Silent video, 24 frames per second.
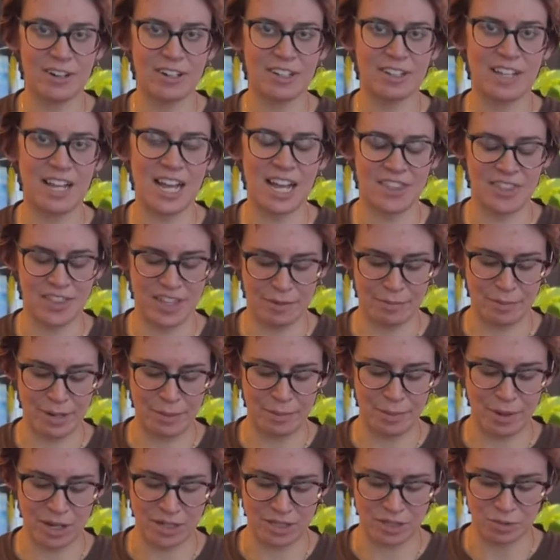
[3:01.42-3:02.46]
glad that my
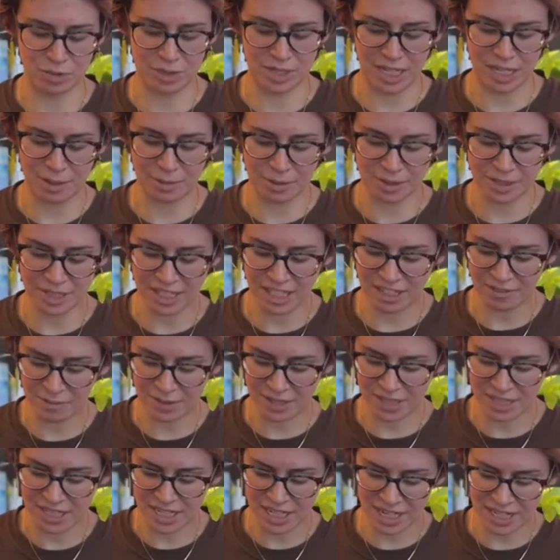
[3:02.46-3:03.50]
boss was able to give me
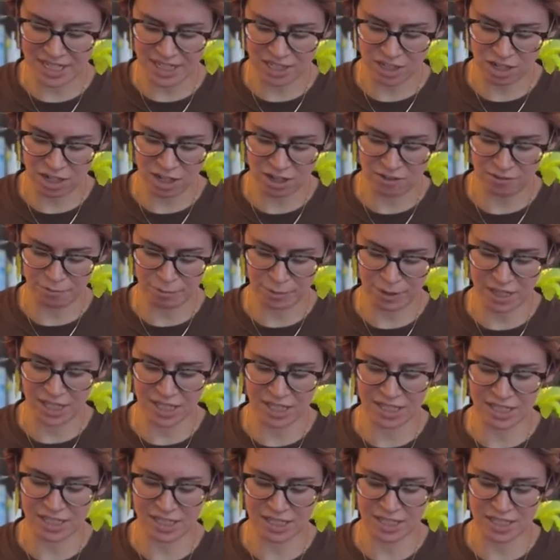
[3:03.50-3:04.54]
the days off,
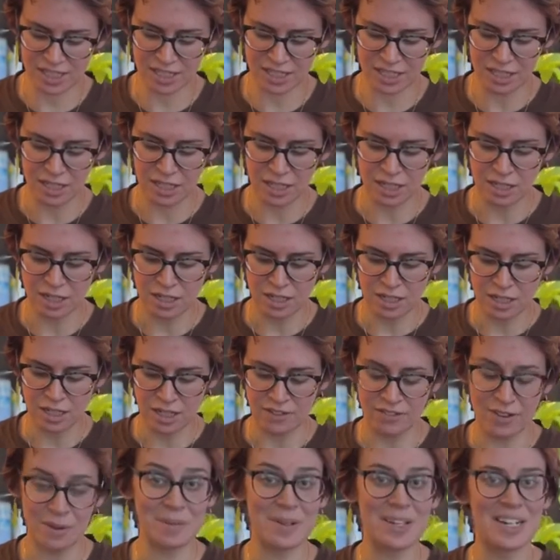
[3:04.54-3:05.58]
because
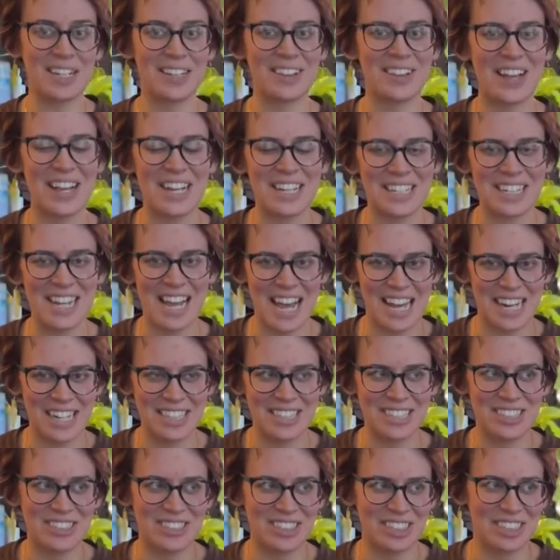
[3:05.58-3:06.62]
if I'm getting
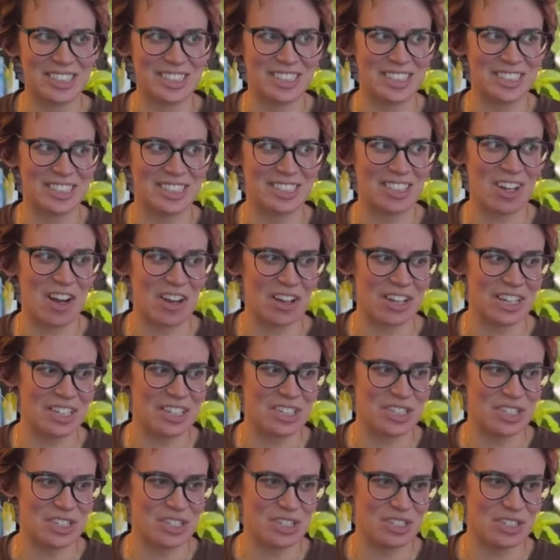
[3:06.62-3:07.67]
lightheaded just talking
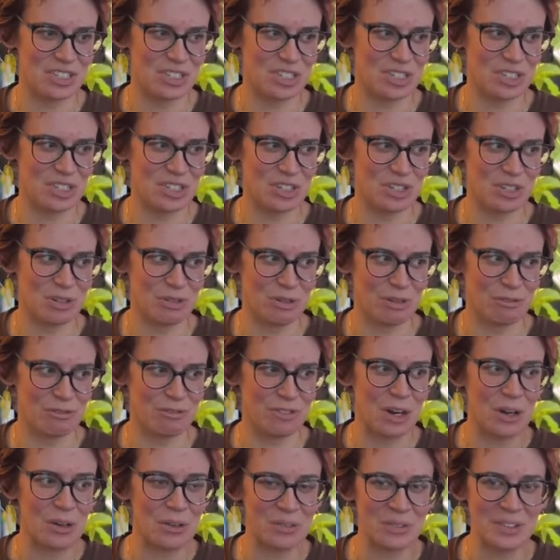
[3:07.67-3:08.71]
to a
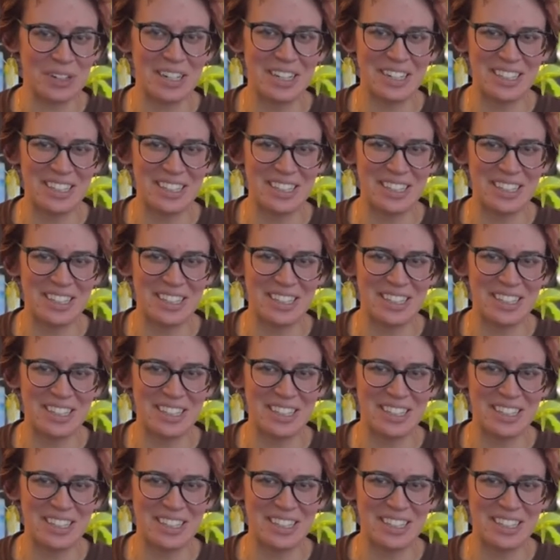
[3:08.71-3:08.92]
phone,